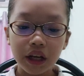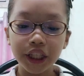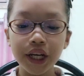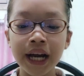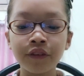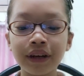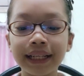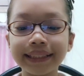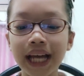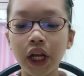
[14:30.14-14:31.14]
"You can
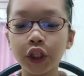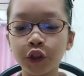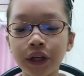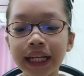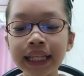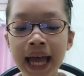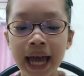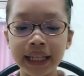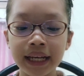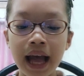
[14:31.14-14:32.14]
run down and join in,
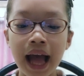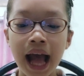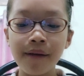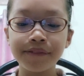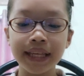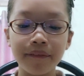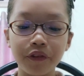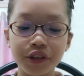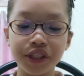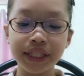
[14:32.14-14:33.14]
Hetty. I've saved
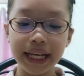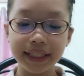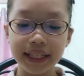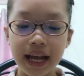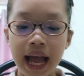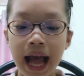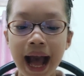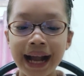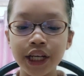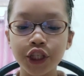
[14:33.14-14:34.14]
your seat."
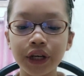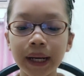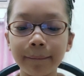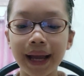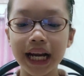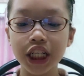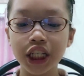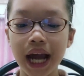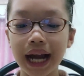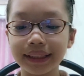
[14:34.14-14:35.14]
I shrank back
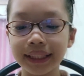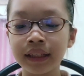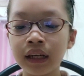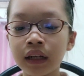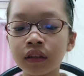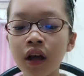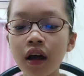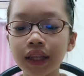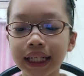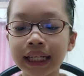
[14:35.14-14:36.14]
shyly,
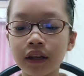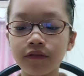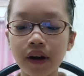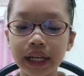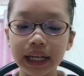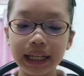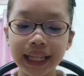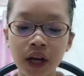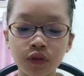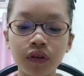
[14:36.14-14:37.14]
not liking the funny
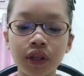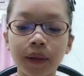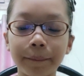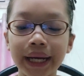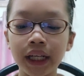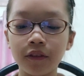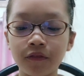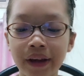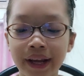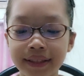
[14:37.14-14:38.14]
clowns with their painted
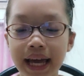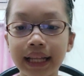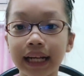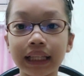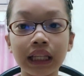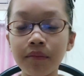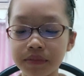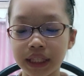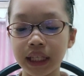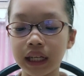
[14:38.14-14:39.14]
face and
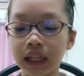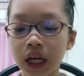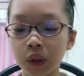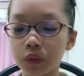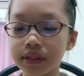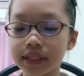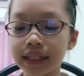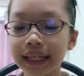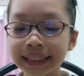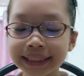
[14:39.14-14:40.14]
clumsy clothes,
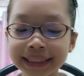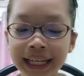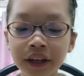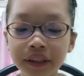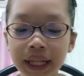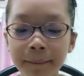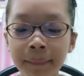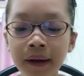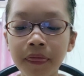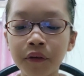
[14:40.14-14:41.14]
scared they
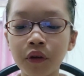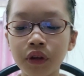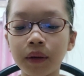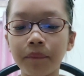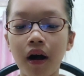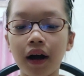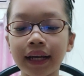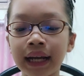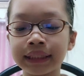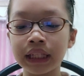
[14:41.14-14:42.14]
might throw their
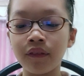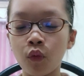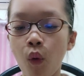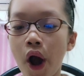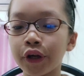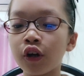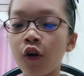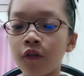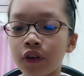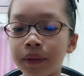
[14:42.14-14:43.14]
buckets of water
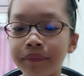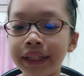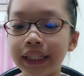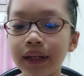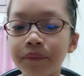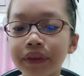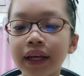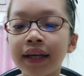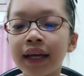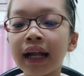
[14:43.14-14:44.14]
over me.
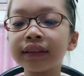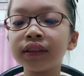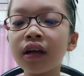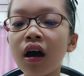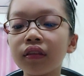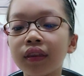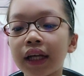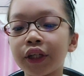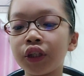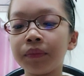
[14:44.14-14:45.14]
It's not
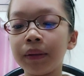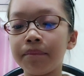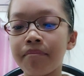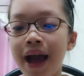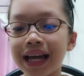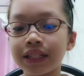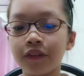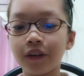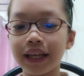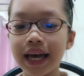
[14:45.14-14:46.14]
like you to be
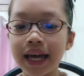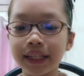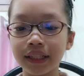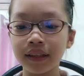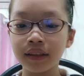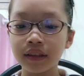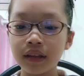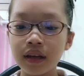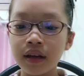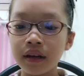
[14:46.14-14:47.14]
bashful, Hetty,
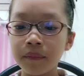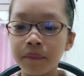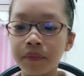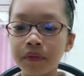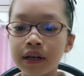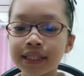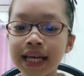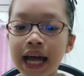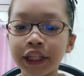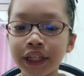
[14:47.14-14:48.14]

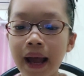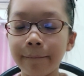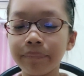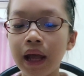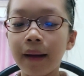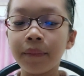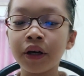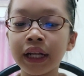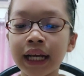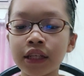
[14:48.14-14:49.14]
said Jem,
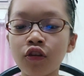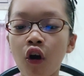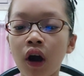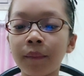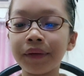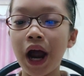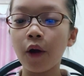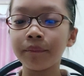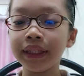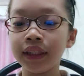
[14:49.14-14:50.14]
putting his arm
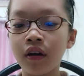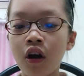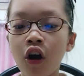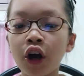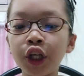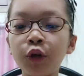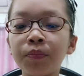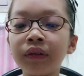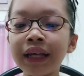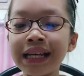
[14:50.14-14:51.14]
round me. Are you
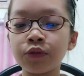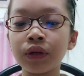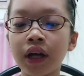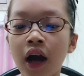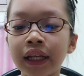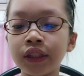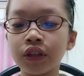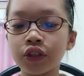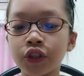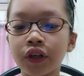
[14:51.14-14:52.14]
pleased we got into
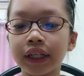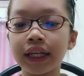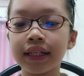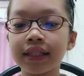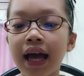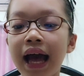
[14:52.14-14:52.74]
the circus?